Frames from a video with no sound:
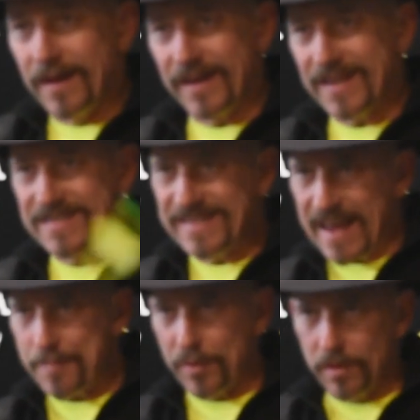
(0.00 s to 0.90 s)
an
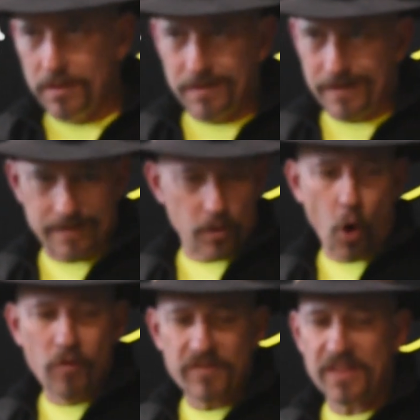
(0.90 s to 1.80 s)
example
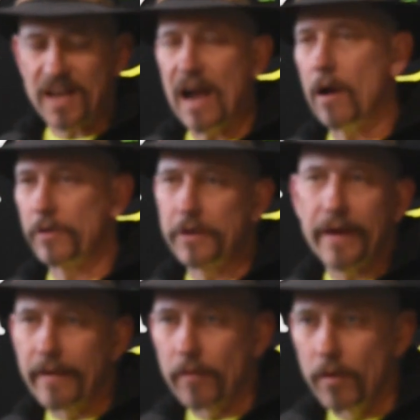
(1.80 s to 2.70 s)
over-the-counter
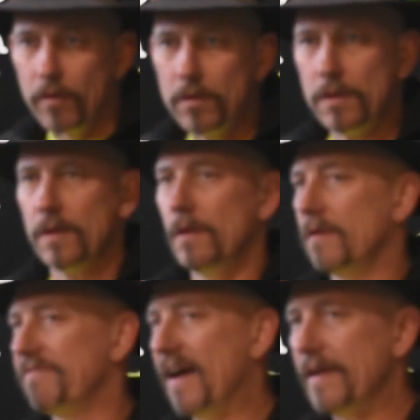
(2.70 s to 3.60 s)
arrow.
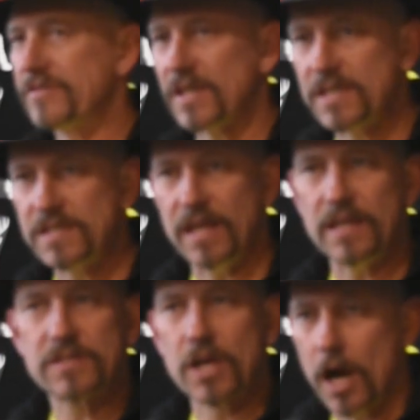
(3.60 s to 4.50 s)

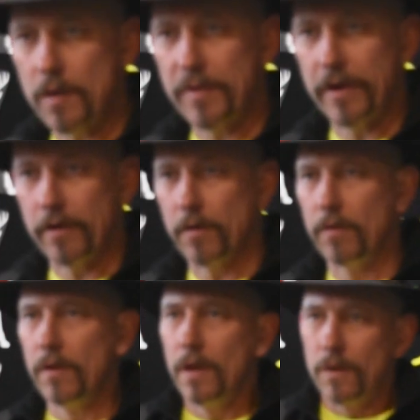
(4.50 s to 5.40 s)
5/16 carbon
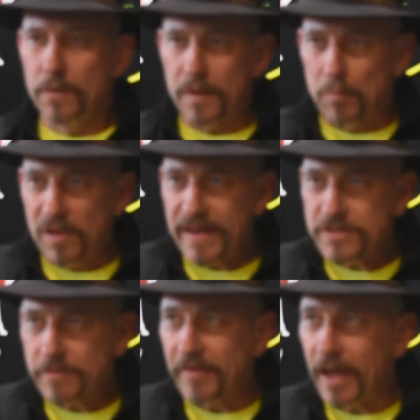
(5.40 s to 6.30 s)
arrow with a
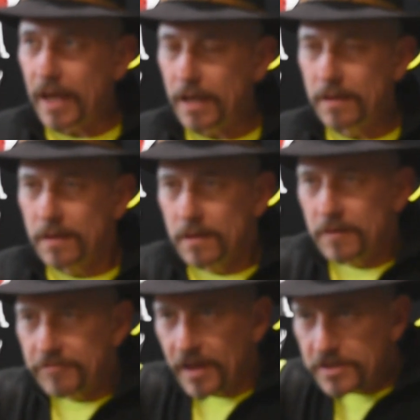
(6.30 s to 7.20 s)
blazer vane,
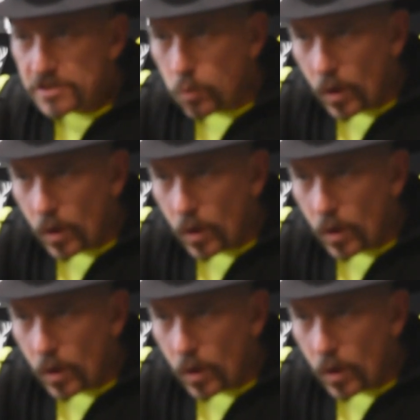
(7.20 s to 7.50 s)
fletched